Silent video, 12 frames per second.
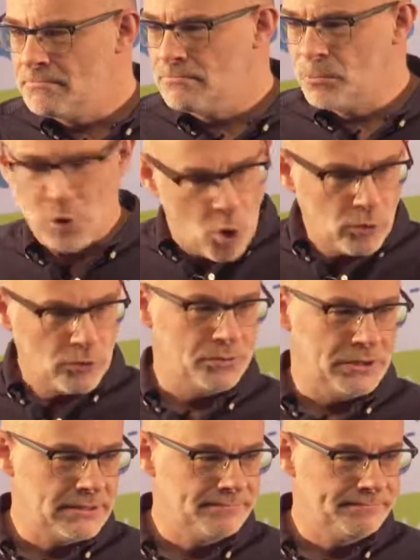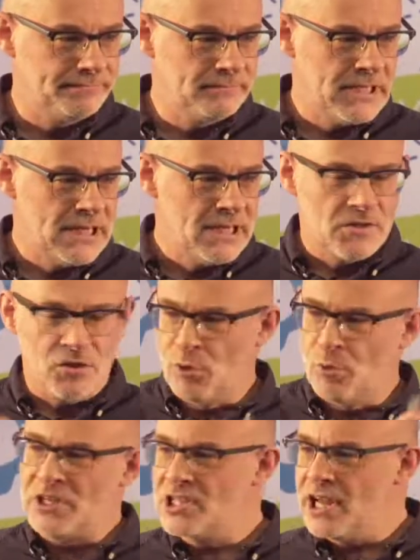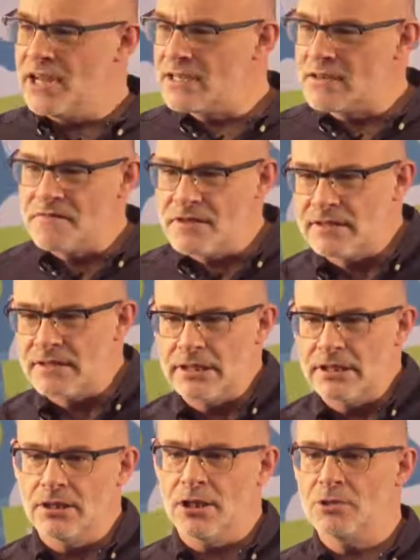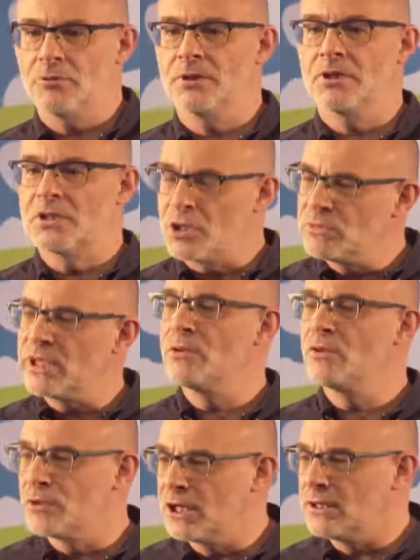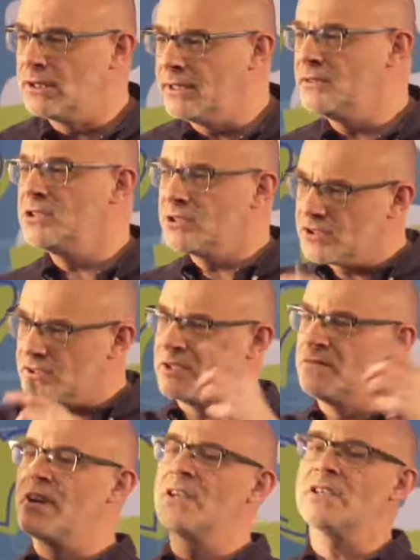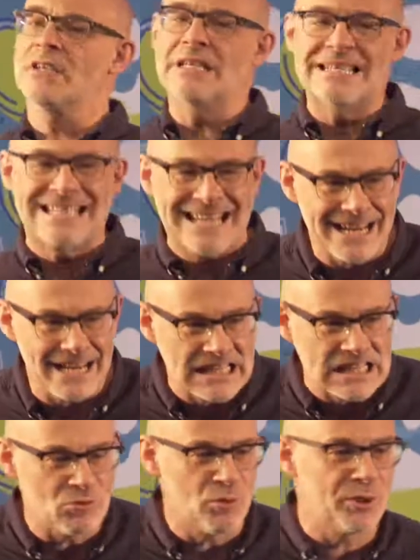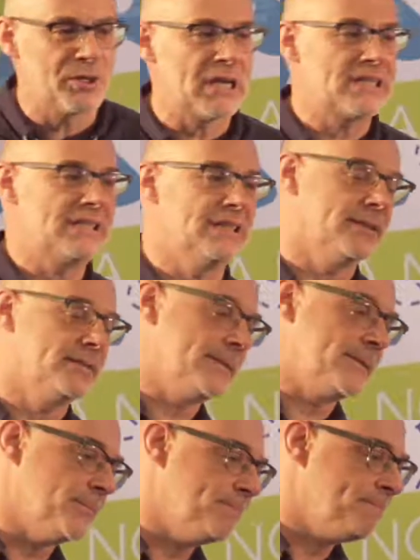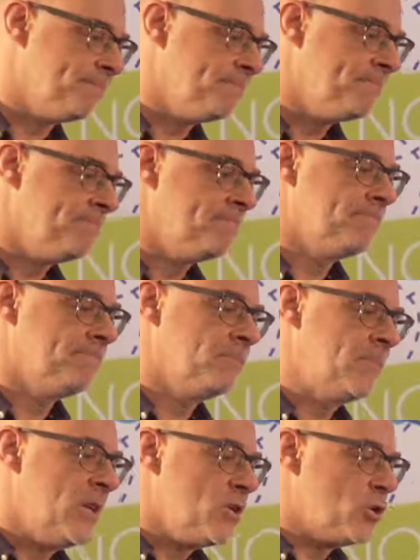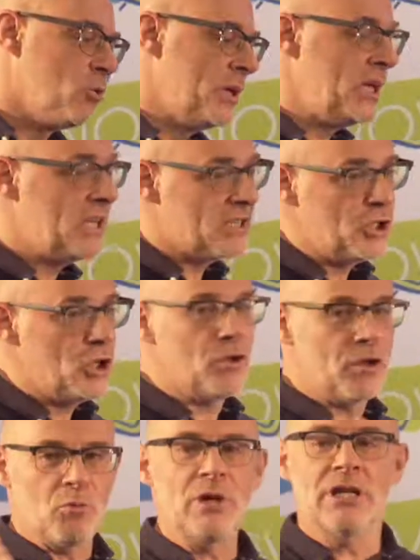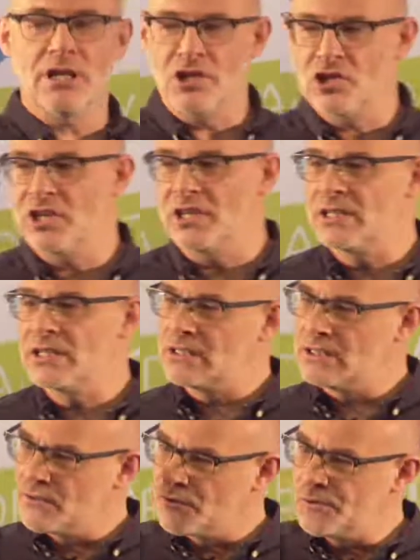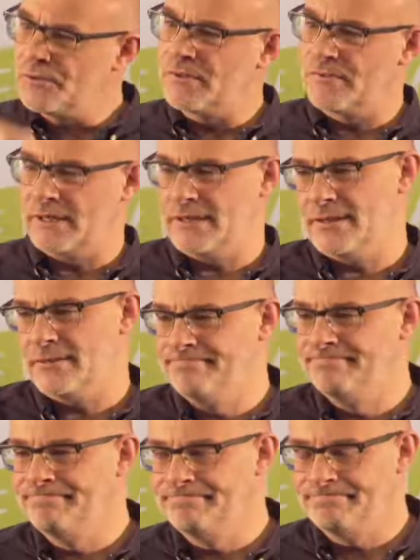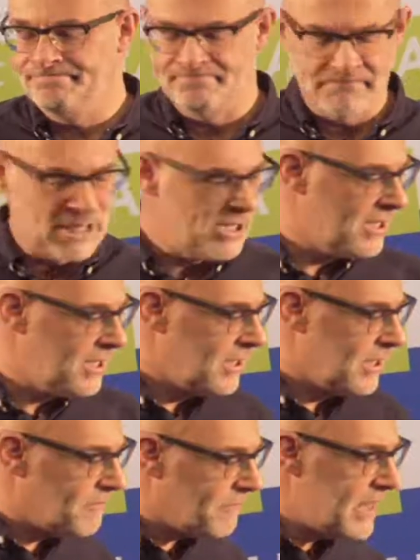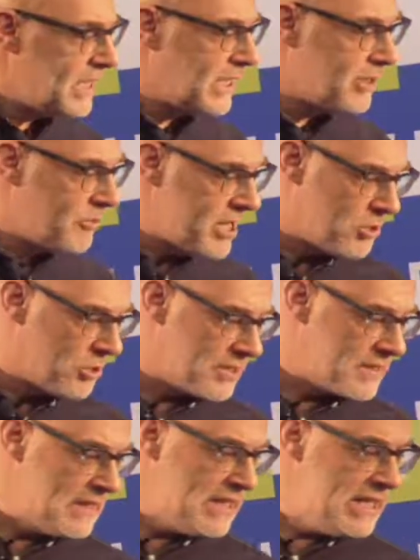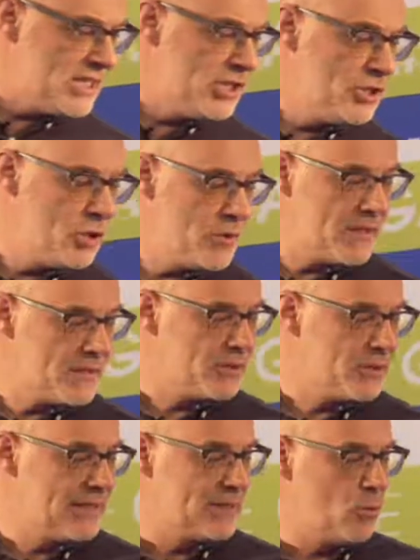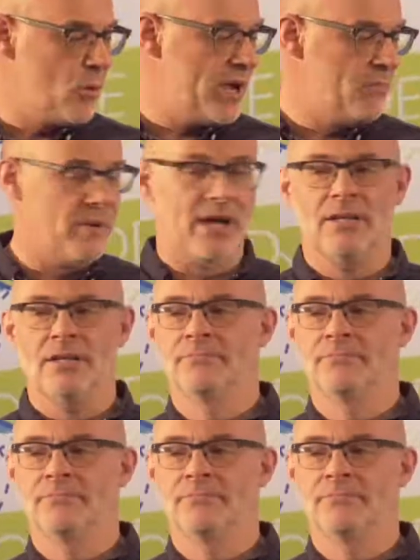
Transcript: We all do it. So when we change, it feels a little awkward, and sometimes we're not allowed to because convention says we are not allowed to. So we need to know that we can change through reflection. And finally, recourse, the need to know that there is a way back,